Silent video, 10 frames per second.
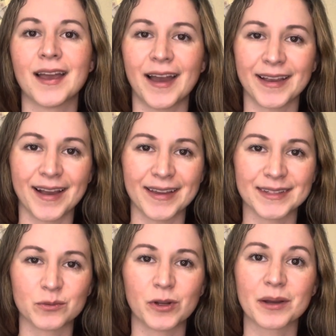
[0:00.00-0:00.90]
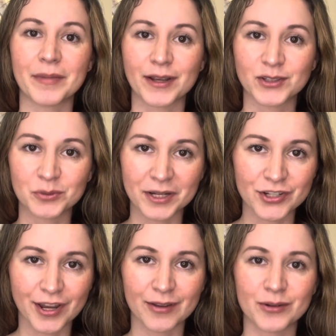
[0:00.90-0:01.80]
Hi guys, welcome back to my
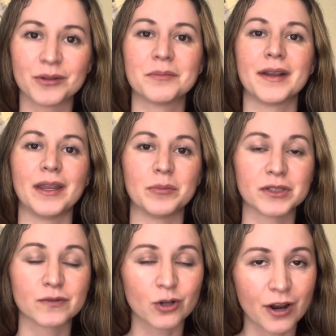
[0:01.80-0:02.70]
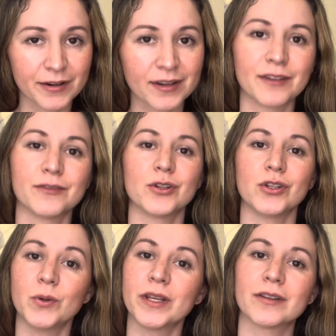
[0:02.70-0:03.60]
channel. My name is Veronica. If you're
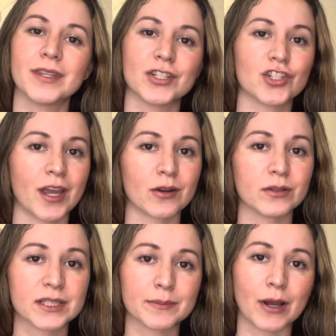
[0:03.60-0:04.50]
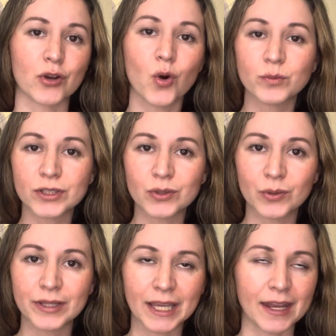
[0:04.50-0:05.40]
new here, this channel is about
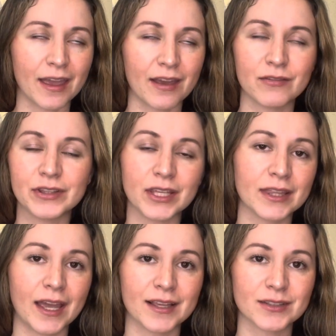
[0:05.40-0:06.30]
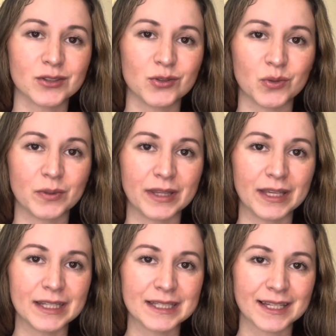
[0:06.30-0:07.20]
homeschooling and everything that has to do with
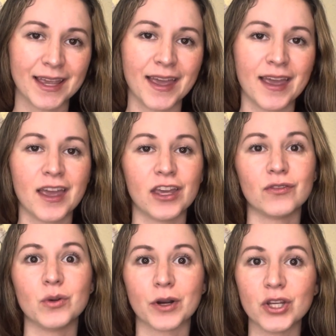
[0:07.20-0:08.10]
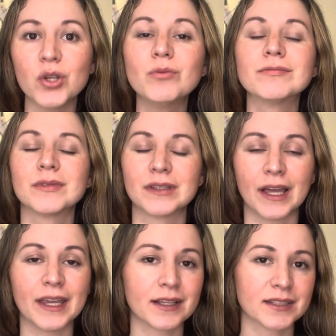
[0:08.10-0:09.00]
it. If you are new,
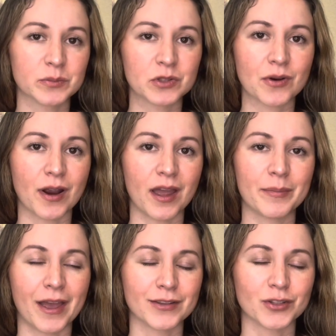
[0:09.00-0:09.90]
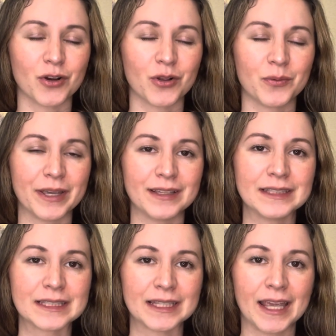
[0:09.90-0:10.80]
like and subscribe as
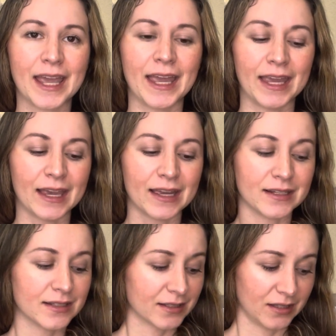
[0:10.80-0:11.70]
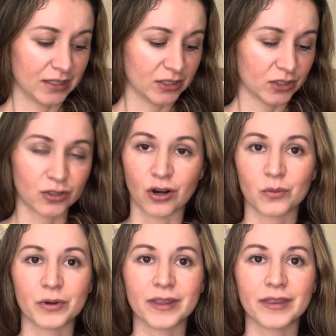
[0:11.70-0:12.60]
always. And let's
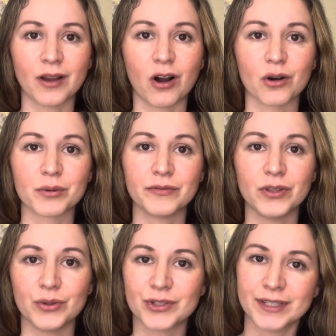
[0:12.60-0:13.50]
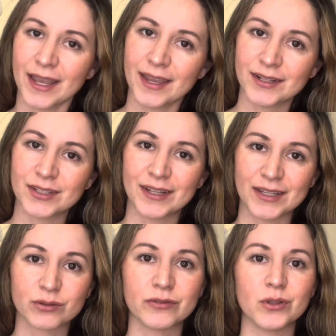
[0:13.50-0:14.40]
start with our review today.
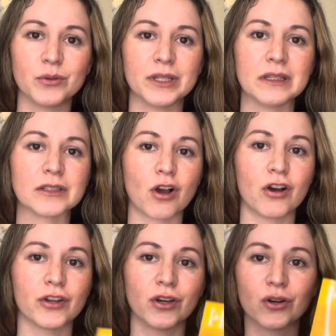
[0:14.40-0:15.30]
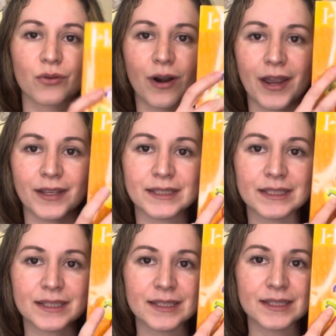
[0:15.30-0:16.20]
Today's review is on
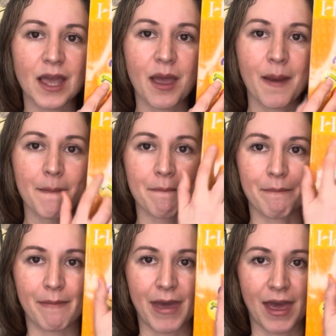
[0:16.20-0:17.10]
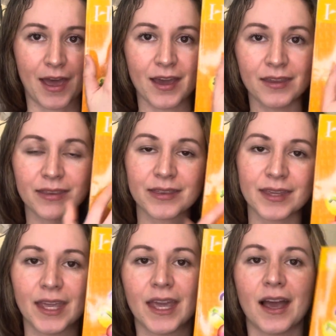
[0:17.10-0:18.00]
Horizons Math.
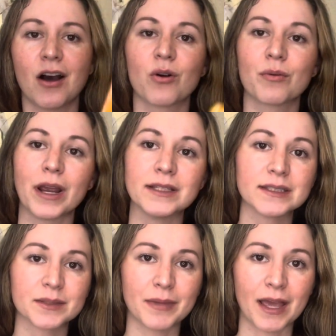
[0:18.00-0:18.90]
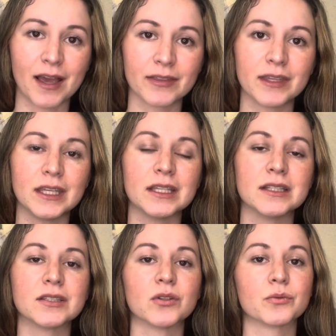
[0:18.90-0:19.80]
Horizons Math
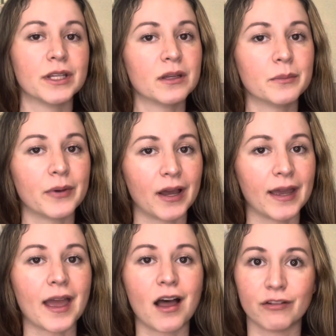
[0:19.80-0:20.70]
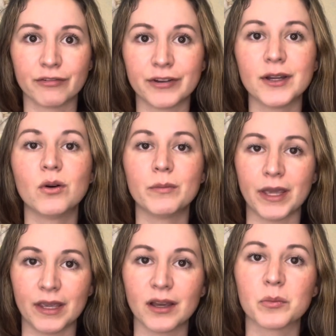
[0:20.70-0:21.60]
is written by Alpha
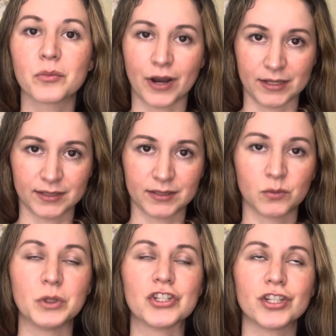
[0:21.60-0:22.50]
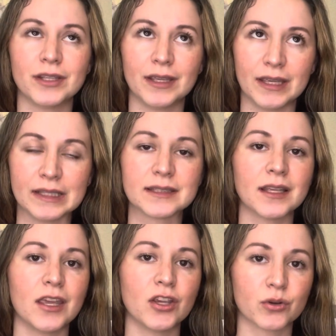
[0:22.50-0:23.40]
Omega Press, which is
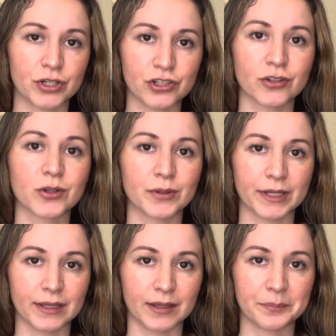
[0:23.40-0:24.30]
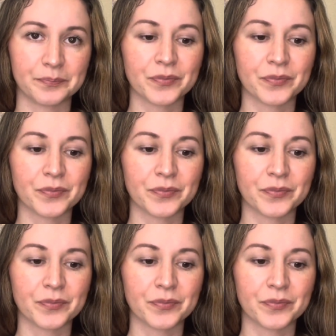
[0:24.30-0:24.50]
a Christian curriculum.